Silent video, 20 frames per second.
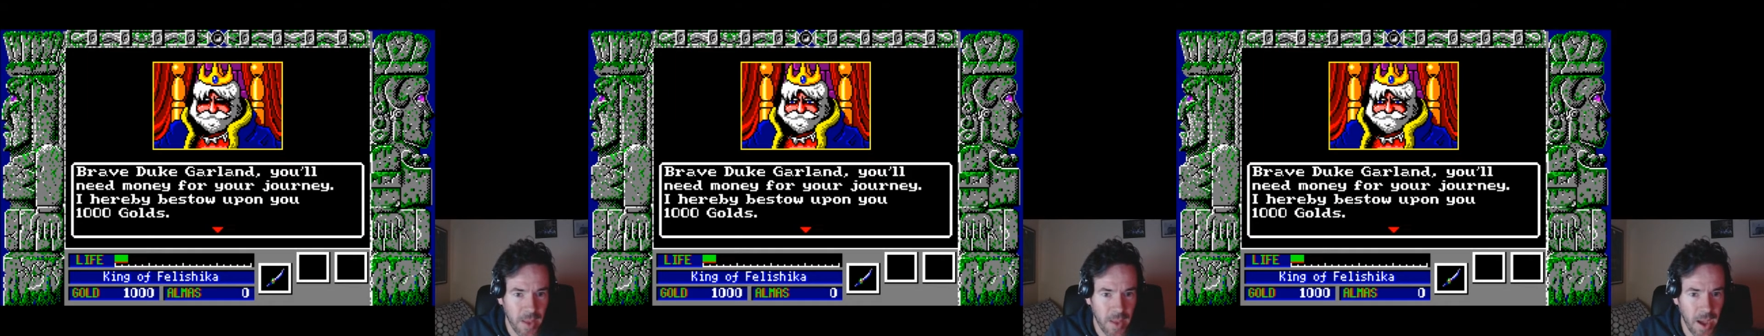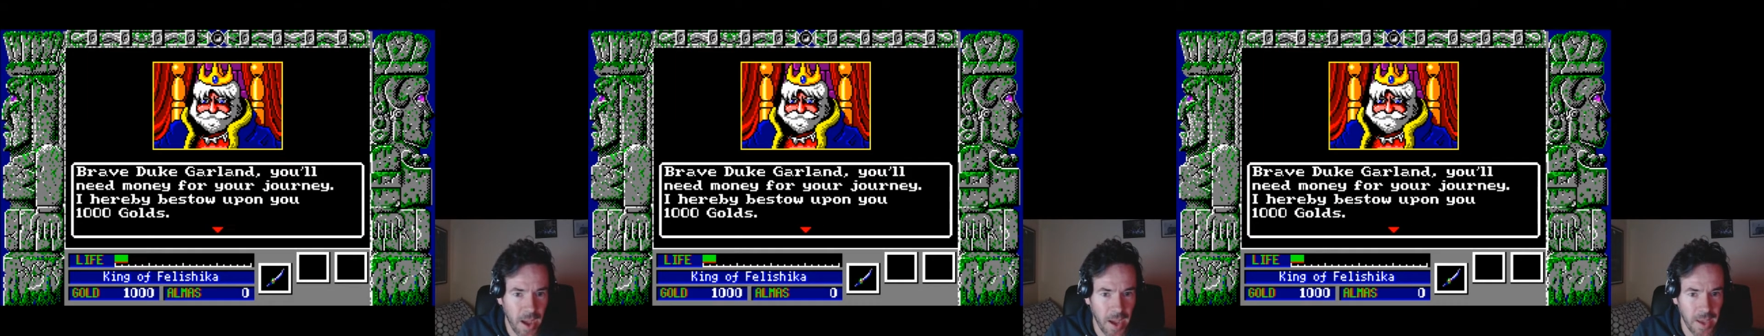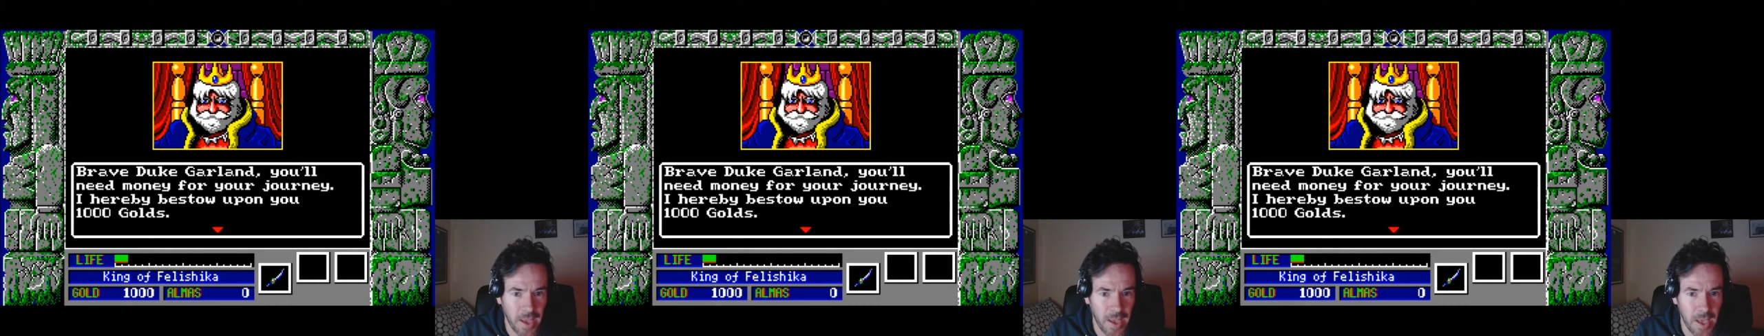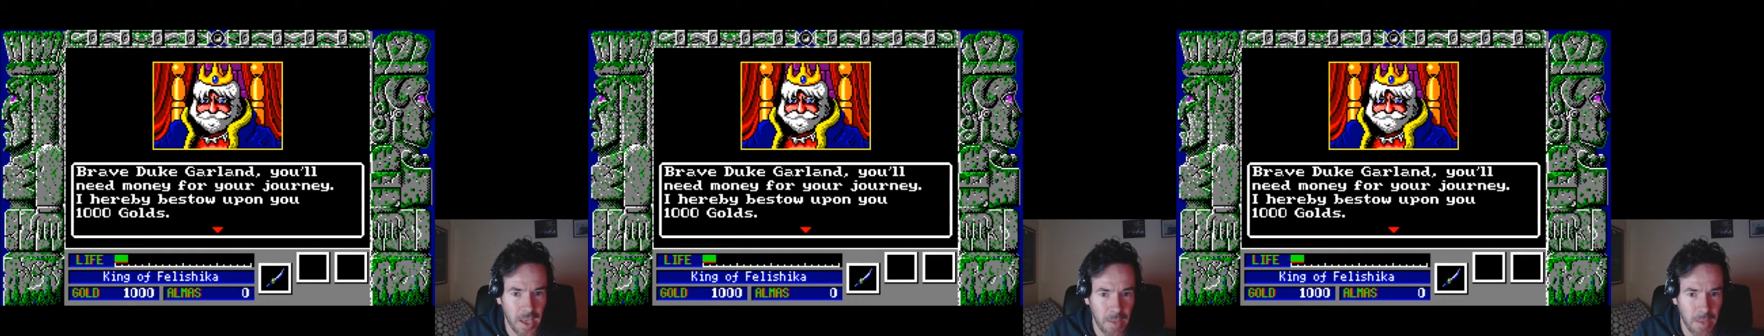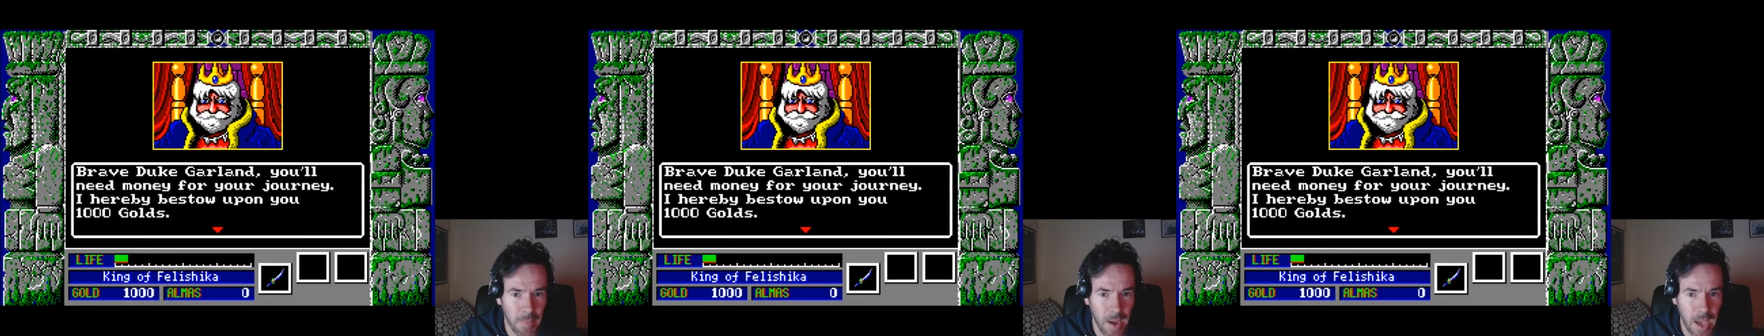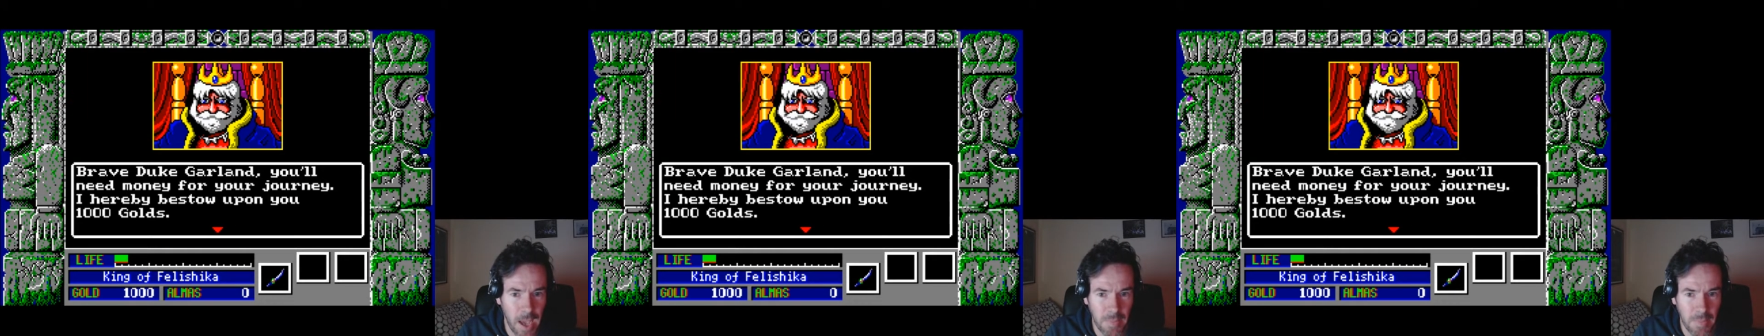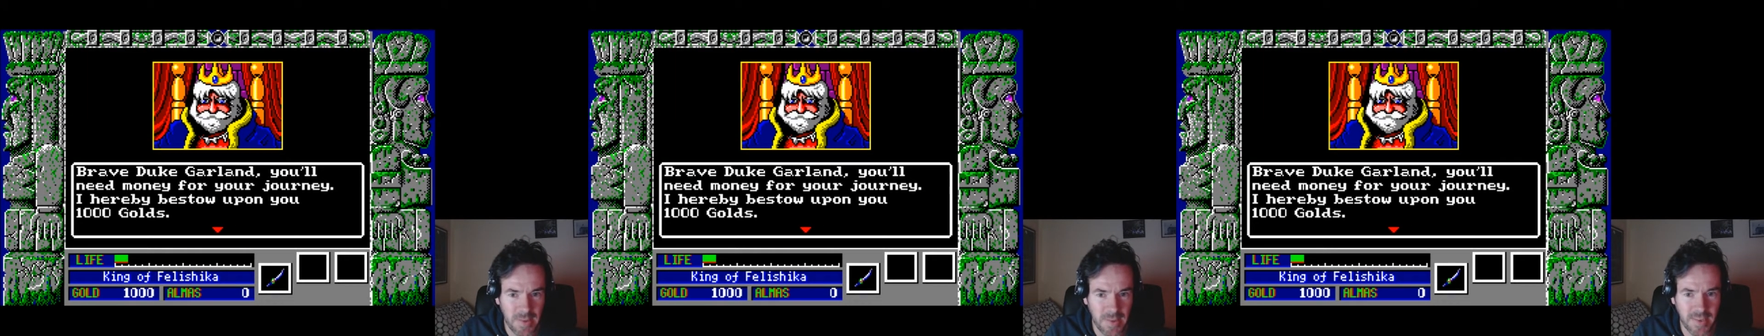I
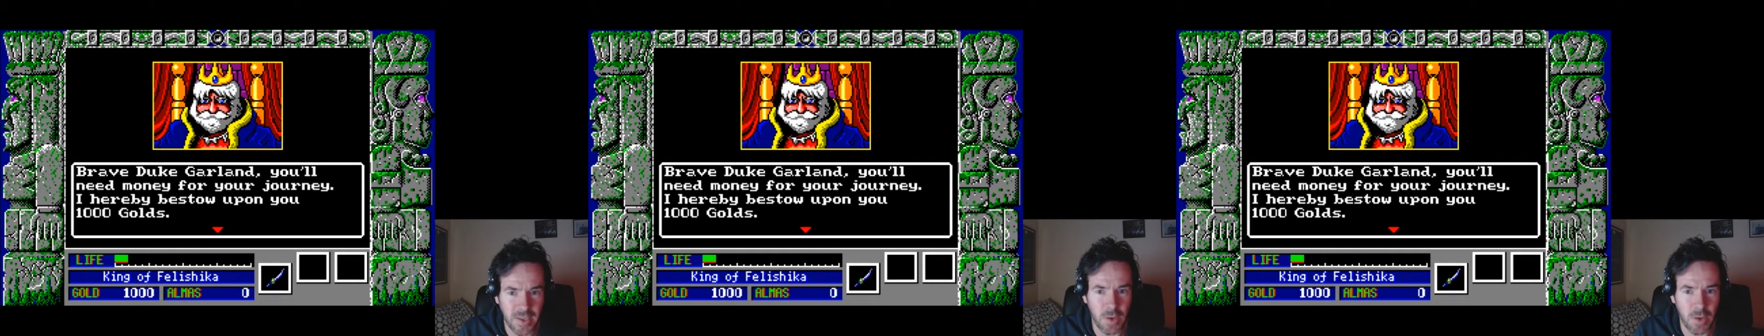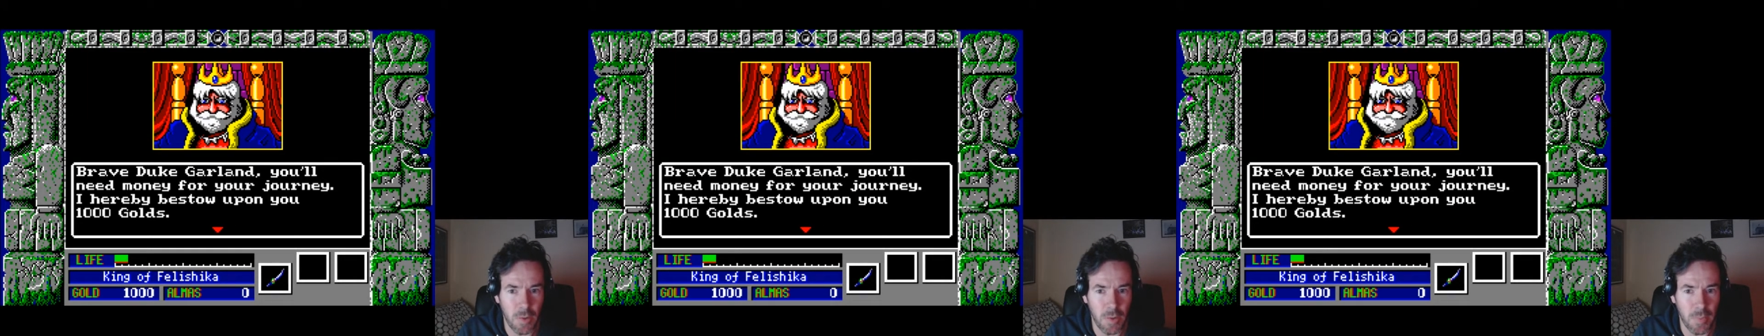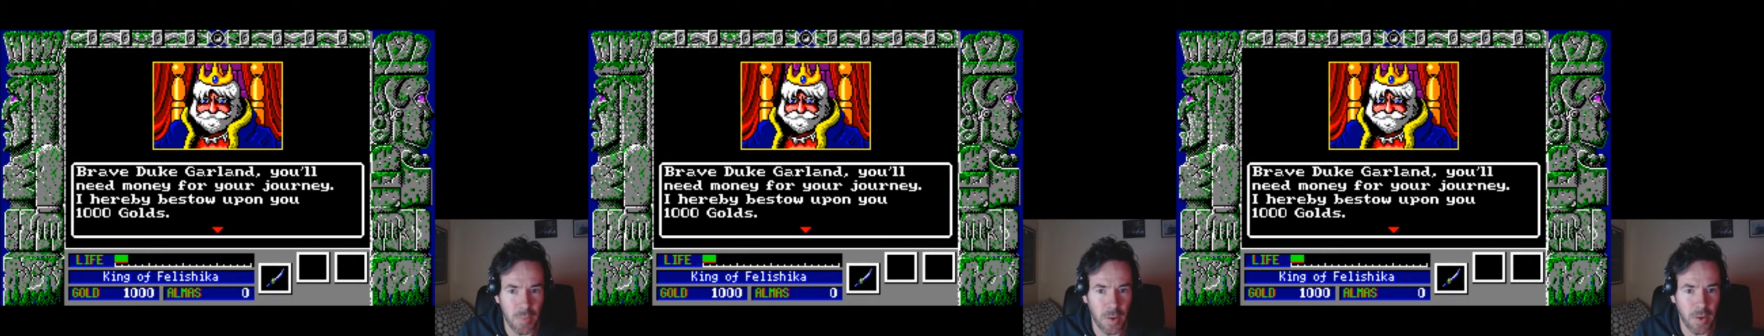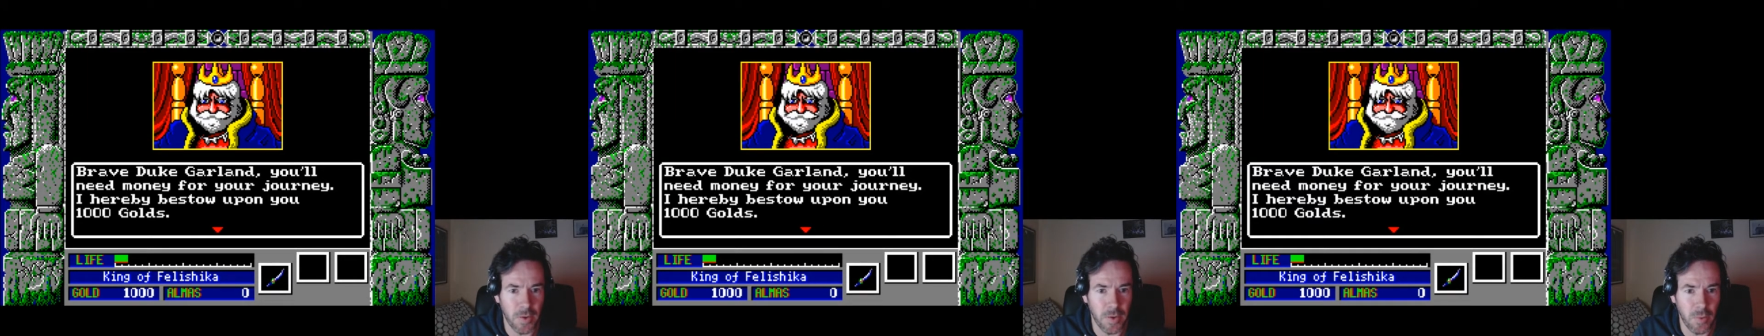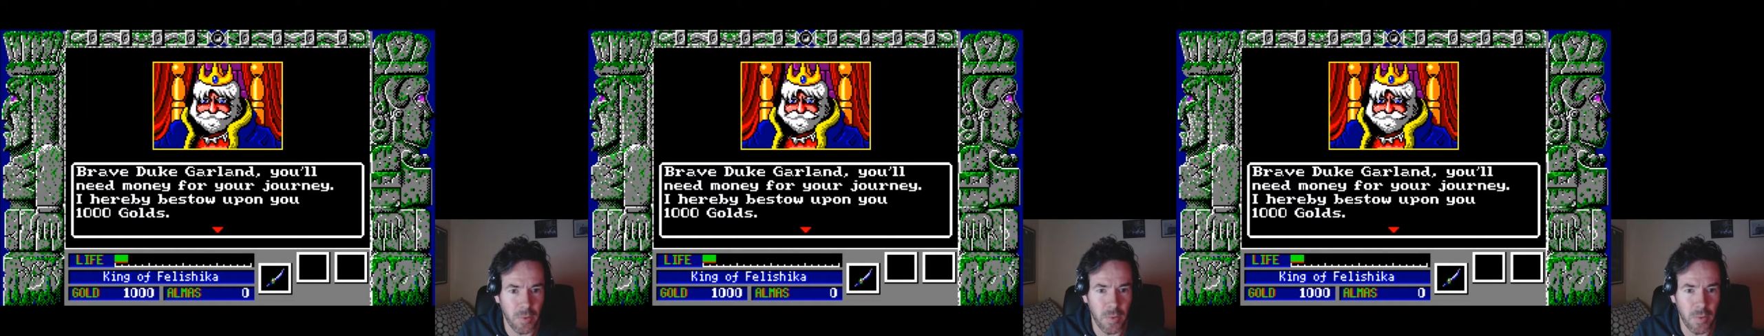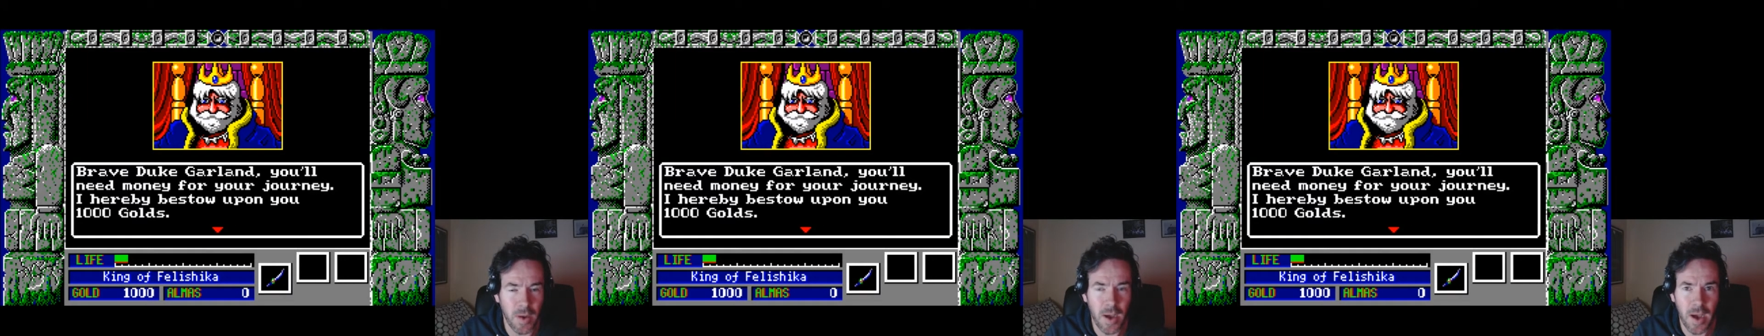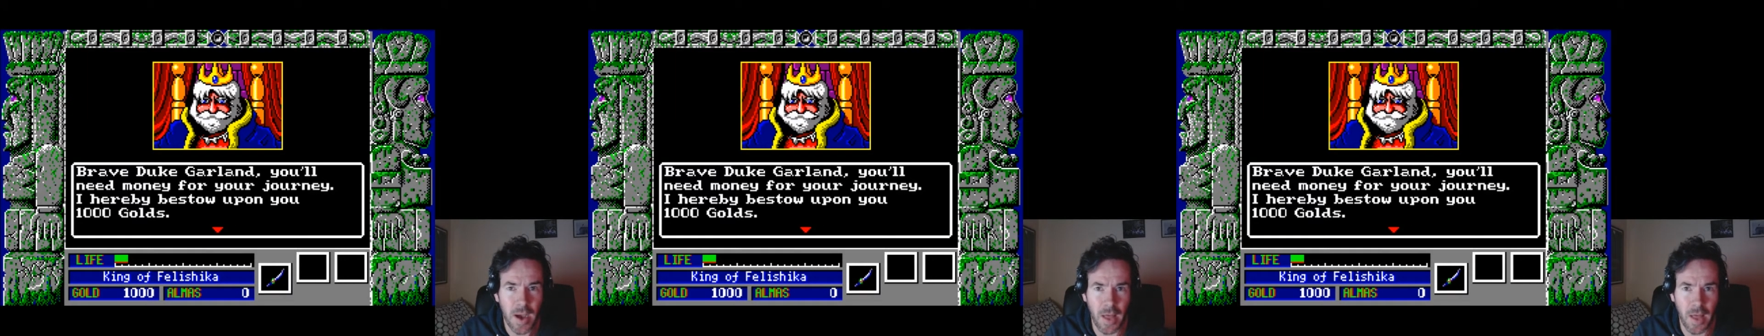hereby bestow upon you